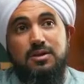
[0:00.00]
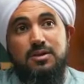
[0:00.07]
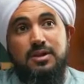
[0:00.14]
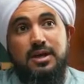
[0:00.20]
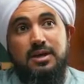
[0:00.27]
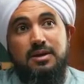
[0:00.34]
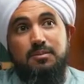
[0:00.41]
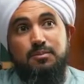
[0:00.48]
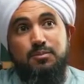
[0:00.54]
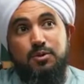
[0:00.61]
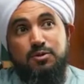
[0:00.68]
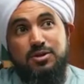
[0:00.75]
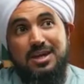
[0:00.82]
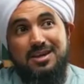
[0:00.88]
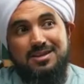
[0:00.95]
They
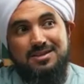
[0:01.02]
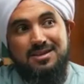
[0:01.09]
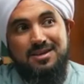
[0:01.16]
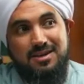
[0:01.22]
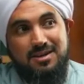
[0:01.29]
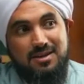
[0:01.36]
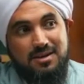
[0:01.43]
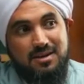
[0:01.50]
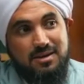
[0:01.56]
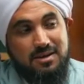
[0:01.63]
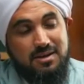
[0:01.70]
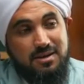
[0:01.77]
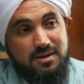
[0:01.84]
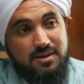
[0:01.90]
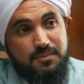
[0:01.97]
protect deen
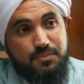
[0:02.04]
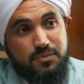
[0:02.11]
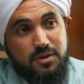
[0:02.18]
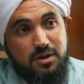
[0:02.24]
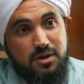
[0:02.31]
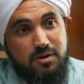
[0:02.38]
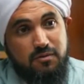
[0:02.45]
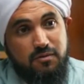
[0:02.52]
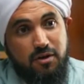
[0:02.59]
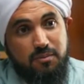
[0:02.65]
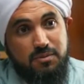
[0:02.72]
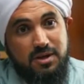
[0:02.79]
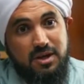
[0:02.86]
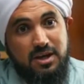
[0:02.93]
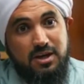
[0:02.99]

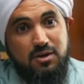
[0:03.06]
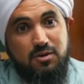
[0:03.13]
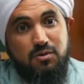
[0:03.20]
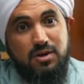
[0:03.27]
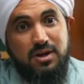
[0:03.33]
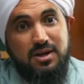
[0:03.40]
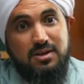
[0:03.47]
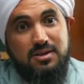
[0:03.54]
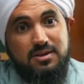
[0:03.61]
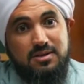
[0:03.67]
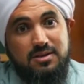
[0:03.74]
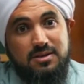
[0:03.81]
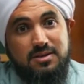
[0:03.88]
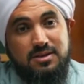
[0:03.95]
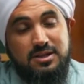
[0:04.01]
from the incorrect,
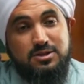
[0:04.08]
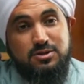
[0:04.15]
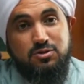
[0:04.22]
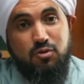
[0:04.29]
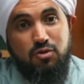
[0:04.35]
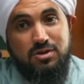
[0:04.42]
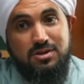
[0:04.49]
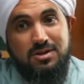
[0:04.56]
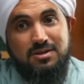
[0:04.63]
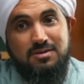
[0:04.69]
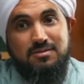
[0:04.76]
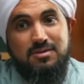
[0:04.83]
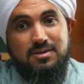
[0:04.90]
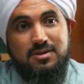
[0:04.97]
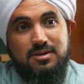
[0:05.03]

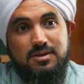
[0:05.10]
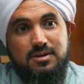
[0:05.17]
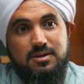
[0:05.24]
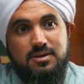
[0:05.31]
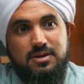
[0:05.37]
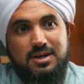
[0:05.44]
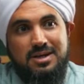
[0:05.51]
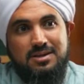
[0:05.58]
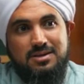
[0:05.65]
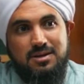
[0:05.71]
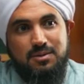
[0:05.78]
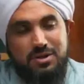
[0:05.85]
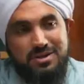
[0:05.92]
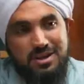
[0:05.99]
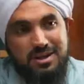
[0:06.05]
distorted
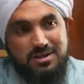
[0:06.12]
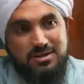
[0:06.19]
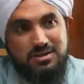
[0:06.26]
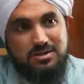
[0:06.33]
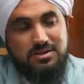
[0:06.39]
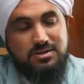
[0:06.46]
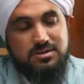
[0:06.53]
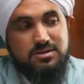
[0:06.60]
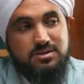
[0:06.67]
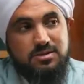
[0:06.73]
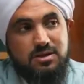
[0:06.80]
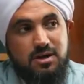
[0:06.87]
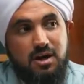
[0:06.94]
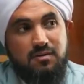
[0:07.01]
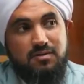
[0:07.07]
interpretations
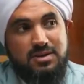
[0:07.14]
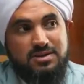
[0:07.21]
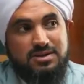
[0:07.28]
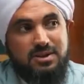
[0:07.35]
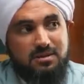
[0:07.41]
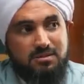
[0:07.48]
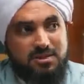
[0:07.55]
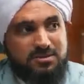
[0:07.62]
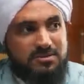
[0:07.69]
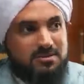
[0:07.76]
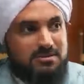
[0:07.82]
of extremists.